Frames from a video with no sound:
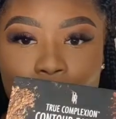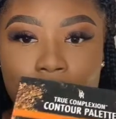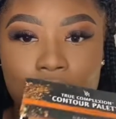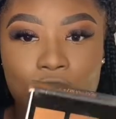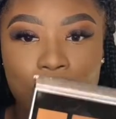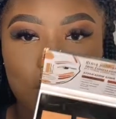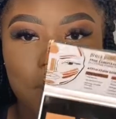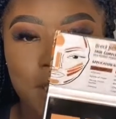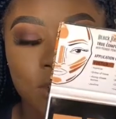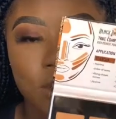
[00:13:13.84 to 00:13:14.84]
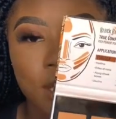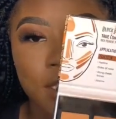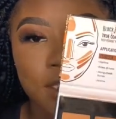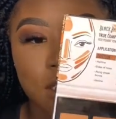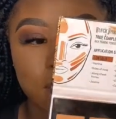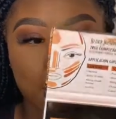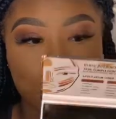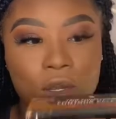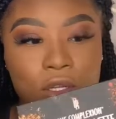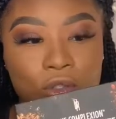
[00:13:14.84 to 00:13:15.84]
contour. I'm gonna go ahead and set my
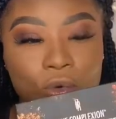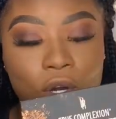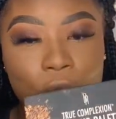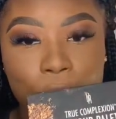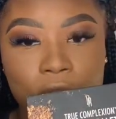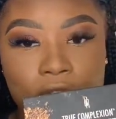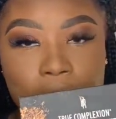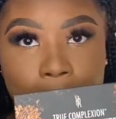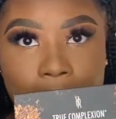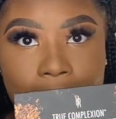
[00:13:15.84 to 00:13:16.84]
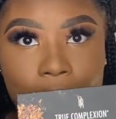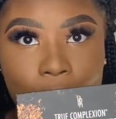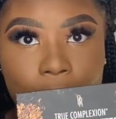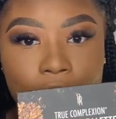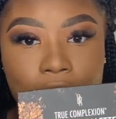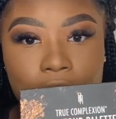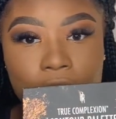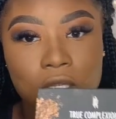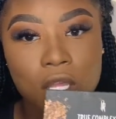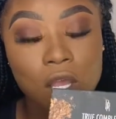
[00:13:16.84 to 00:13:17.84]
contour with this black radiance
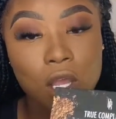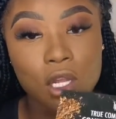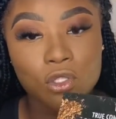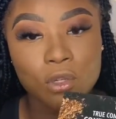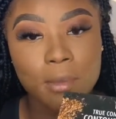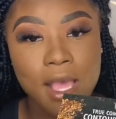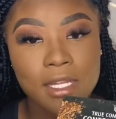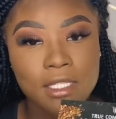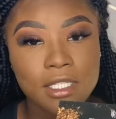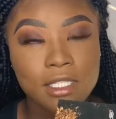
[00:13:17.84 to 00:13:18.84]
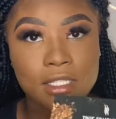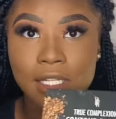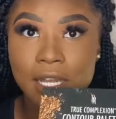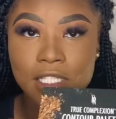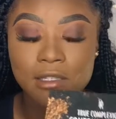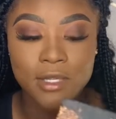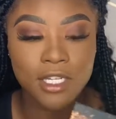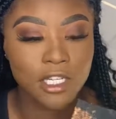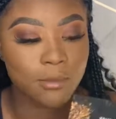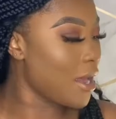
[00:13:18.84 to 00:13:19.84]
contour palette. This is the light to
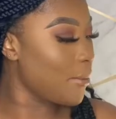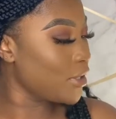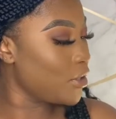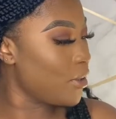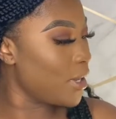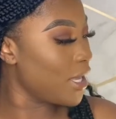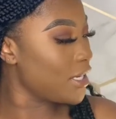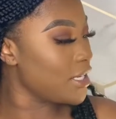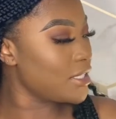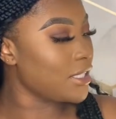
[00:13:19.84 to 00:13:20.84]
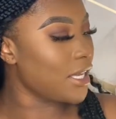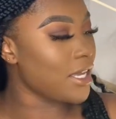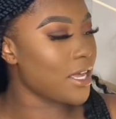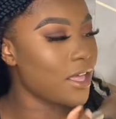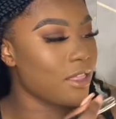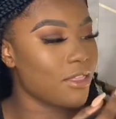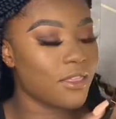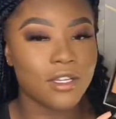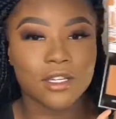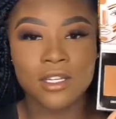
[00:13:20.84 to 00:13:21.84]
medium. I'm gonna go ahead and take
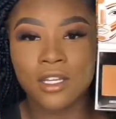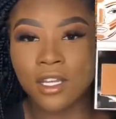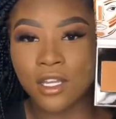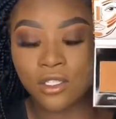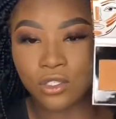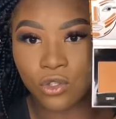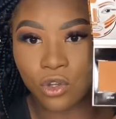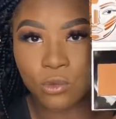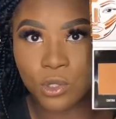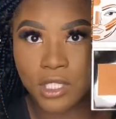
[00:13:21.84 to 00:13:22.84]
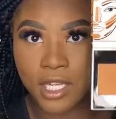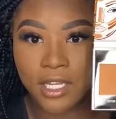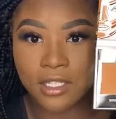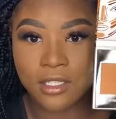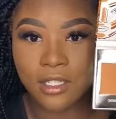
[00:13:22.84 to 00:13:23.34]
the sculpt shade